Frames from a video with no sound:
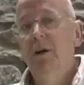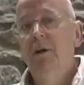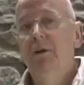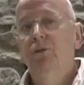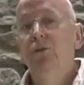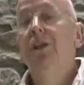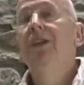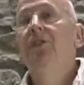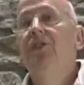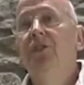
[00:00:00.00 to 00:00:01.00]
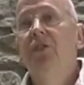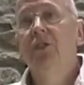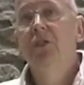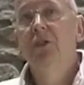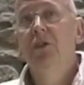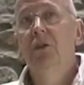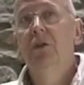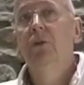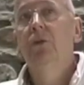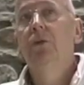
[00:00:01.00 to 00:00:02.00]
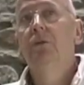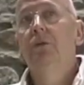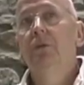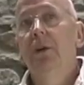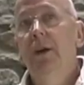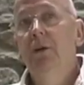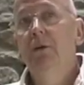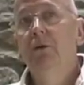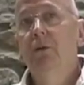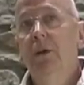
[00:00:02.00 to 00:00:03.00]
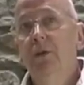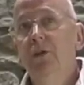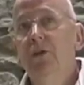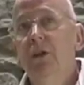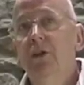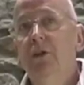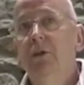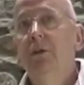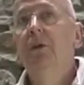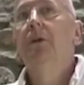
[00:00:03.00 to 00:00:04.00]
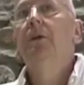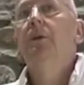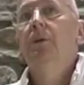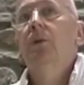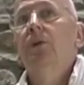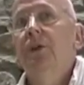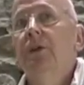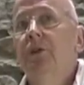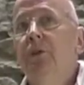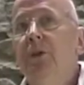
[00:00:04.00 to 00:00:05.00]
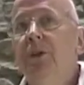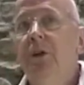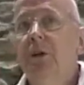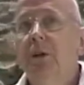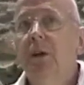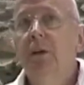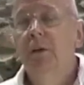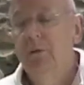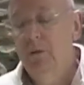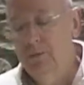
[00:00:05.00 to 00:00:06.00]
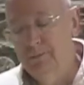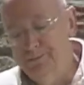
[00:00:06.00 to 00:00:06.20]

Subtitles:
released or healed or integrated what needs to be done at that level.